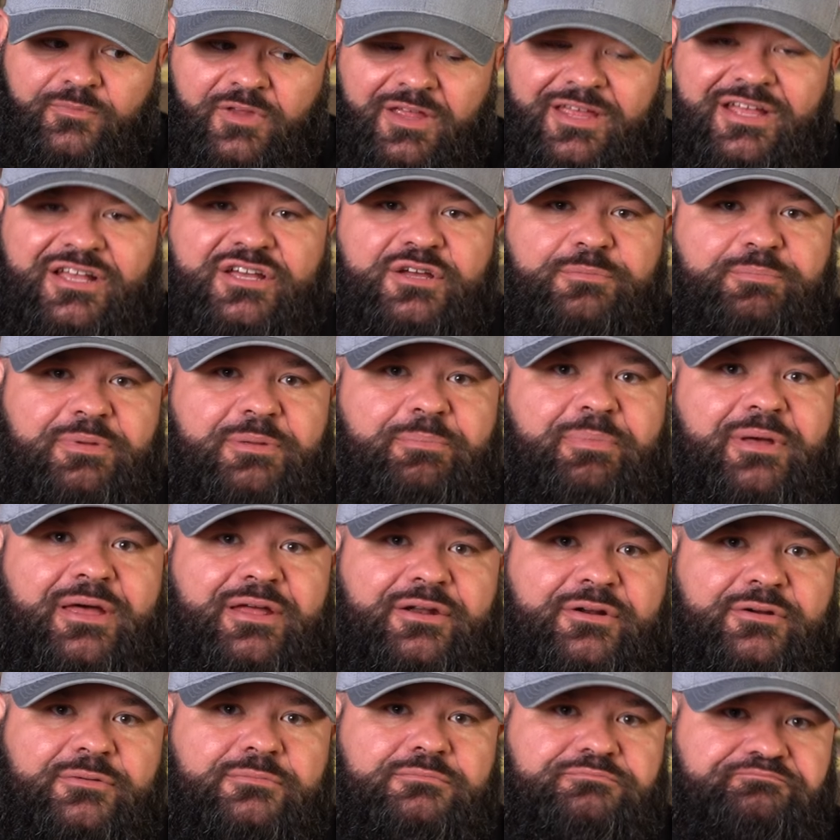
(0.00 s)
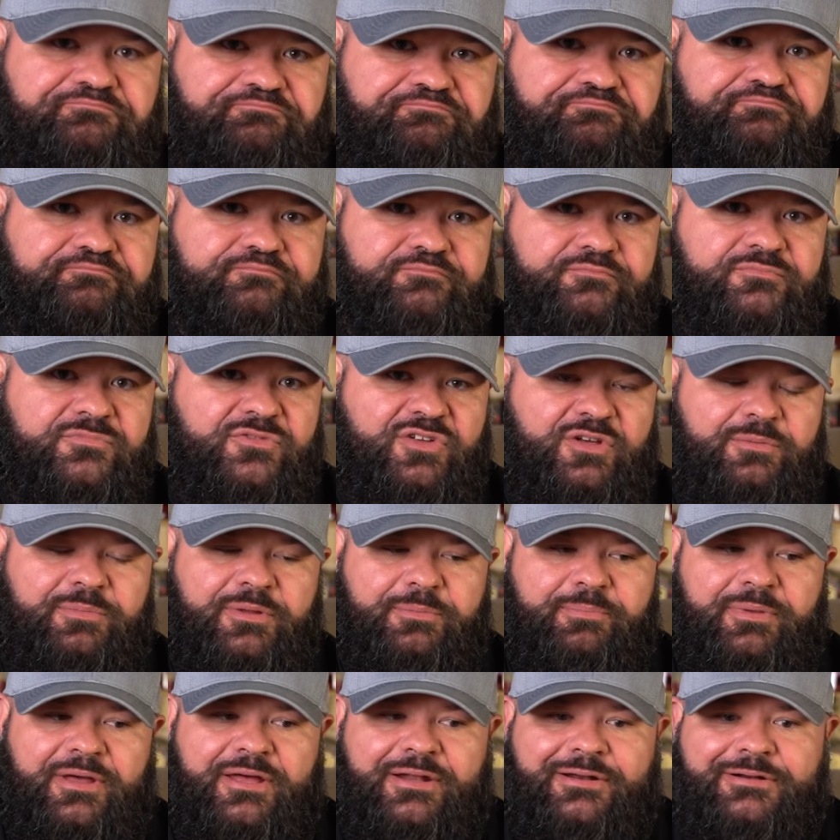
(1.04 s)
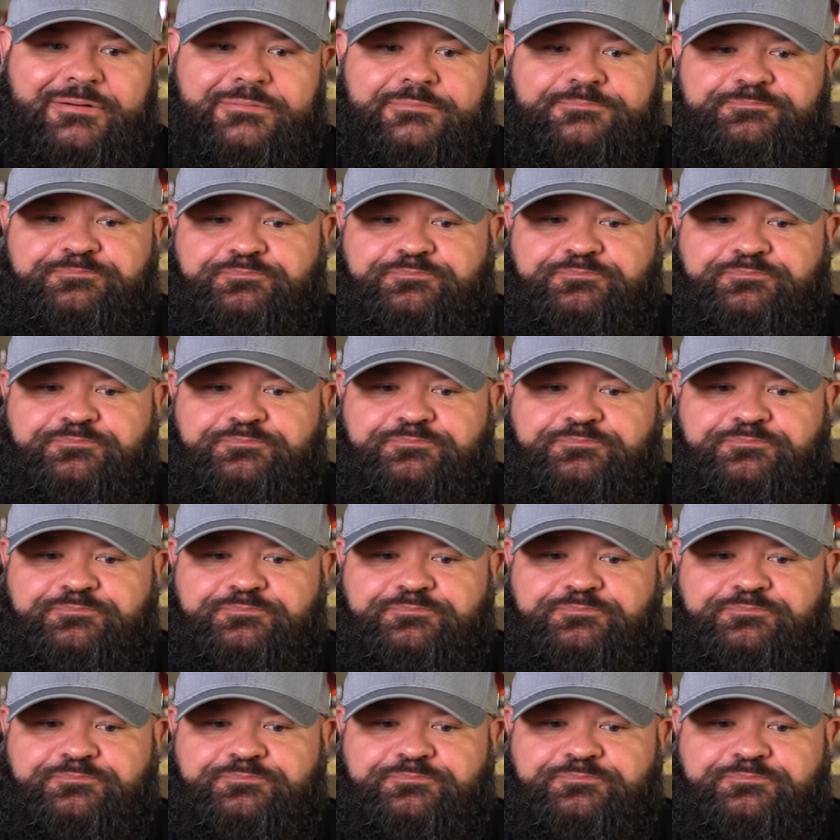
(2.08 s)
It could be better. Could be better.